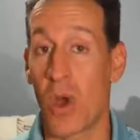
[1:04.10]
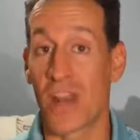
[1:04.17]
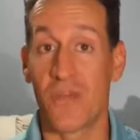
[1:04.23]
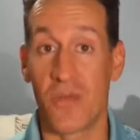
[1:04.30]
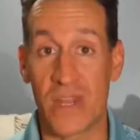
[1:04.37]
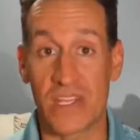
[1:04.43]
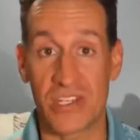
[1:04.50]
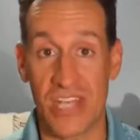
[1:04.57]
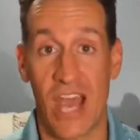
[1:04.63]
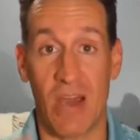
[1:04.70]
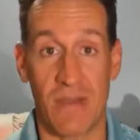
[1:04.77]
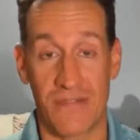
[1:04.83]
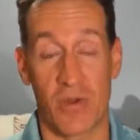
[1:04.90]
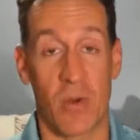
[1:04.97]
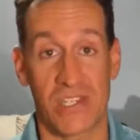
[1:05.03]
of which now,
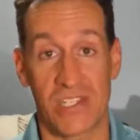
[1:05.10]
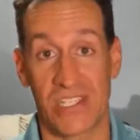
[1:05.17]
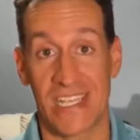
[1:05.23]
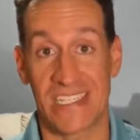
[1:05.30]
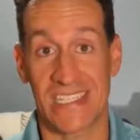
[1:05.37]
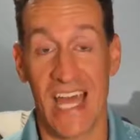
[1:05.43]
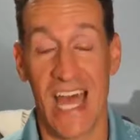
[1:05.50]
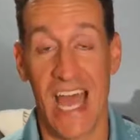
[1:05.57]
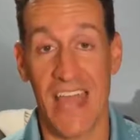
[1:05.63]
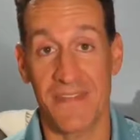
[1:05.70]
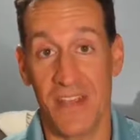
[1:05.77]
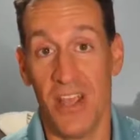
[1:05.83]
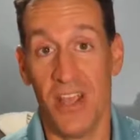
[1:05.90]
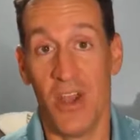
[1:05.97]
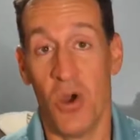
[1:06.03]
if you're watching this live
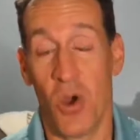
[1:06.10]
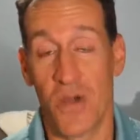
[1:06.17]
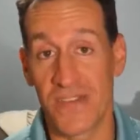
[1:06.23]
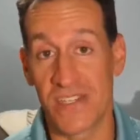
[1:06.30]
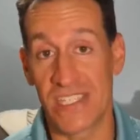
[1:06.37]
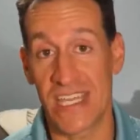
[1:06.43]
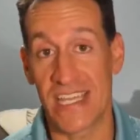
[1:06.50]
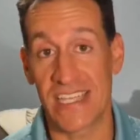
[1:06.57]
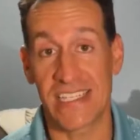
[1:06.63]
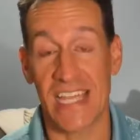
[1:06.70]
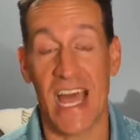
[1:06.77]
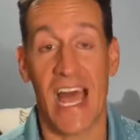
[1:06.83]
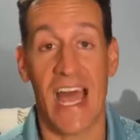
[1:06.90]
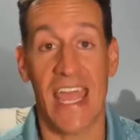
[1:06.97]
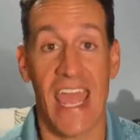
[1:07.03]
or if you see this,
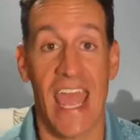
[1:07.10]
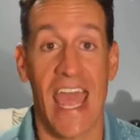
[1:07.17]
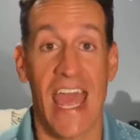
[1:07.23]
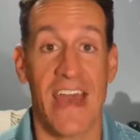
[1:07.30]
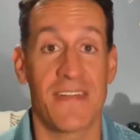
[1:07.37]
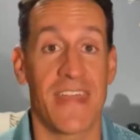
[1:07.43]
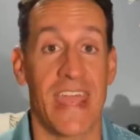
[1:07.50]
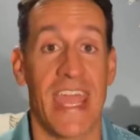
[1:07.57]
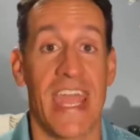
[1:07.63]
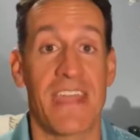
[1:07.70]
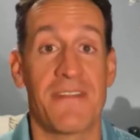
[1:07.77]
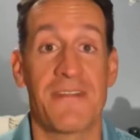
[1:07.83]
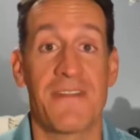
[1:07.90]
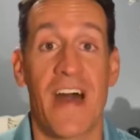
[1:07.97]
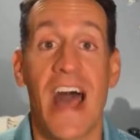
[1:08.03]
I have a
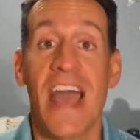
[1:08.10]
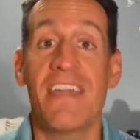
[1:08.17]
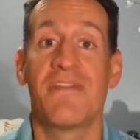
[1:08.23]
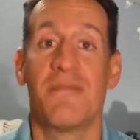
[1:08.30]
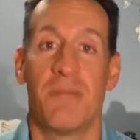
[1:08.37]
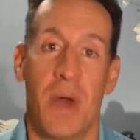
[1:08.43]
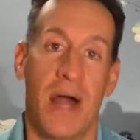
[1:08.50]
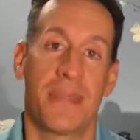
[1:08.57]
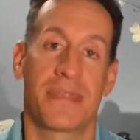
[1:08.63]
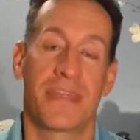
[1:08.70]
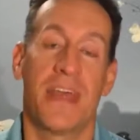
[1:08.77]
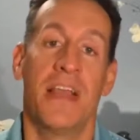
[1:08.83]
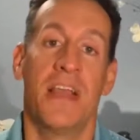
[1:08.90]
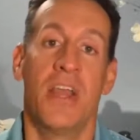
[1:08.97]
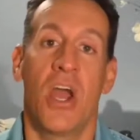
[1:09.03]
five month
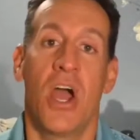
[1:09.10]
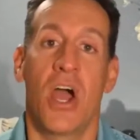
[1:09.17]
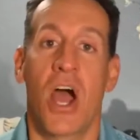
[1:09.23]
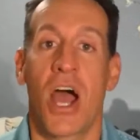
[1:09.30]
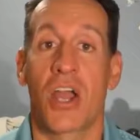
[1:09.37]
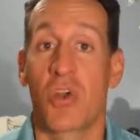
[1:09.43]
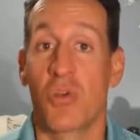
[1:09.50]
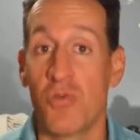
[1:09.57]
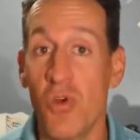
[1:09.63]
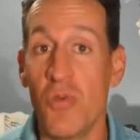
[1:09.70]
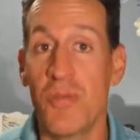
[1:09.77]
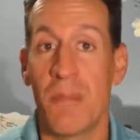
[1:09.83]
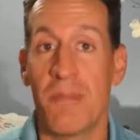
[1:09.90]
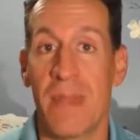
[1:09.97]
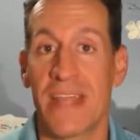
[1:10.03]
uh,
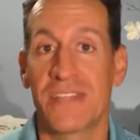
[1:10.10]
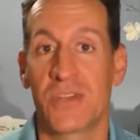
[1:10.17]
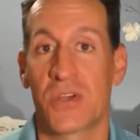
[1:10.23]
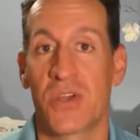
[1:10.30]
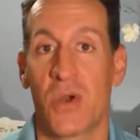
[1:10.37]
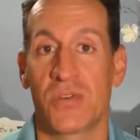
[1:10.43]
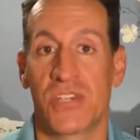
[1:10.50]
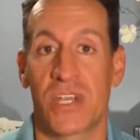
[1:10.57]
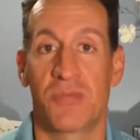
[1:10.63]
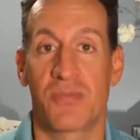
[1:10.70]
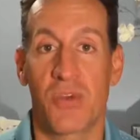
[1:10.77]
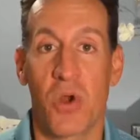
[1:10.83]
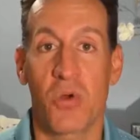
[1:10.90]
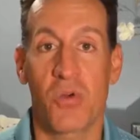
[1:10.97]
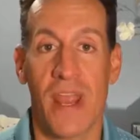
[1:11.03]
group mentor coaching
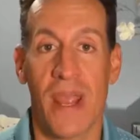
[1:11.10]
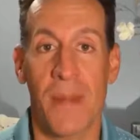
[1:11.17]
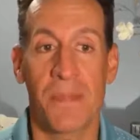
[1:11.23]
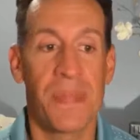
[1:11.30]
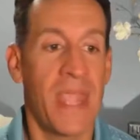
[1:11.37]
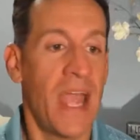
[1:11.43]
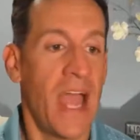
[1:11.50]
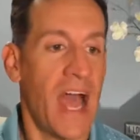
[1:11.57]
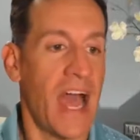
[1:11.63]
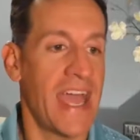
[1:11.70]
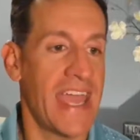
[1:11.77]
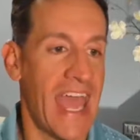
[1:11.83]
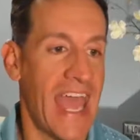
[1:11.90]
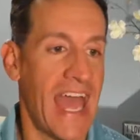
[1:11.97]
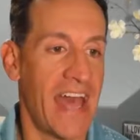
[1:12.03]
program. I
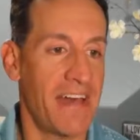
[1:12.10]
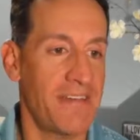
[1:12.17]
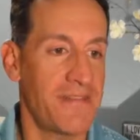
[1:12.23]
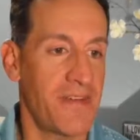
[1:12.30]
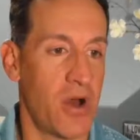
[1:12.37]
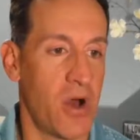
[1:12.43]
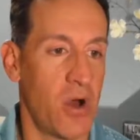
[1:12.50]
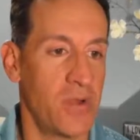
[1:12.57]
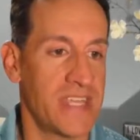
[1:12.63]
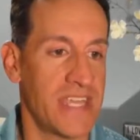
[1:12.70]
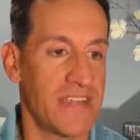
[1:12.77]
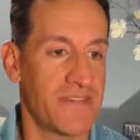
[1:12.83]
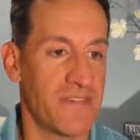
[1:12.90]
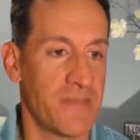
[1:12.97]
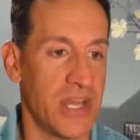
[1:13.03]
have all the
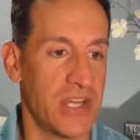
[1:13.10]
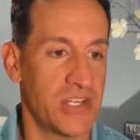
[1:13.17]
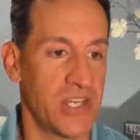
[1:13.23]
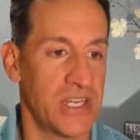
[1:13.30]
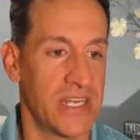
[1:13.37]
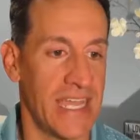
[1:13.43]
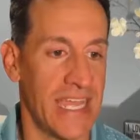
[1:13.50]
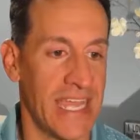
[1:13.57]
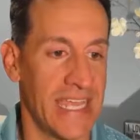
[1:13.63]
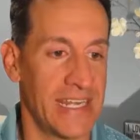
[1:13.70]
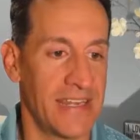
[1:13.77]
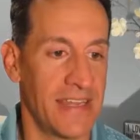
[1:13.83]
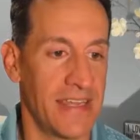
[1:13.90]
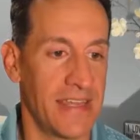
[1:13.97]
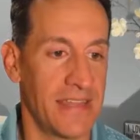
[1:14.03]
information
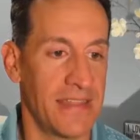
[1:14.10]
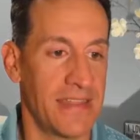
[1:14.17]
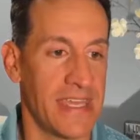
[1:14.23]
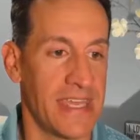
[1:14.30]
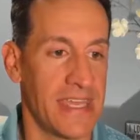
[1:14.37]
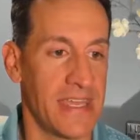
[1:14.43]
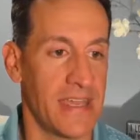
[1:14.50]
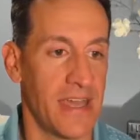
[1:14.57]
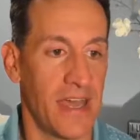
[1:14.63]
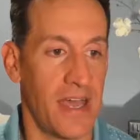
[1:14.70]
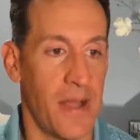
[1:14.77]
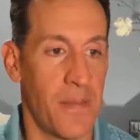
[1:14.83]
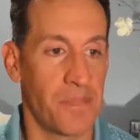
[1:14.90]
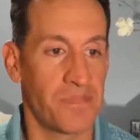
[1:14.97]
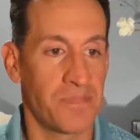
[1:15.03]
in the
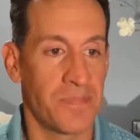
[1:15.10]
um,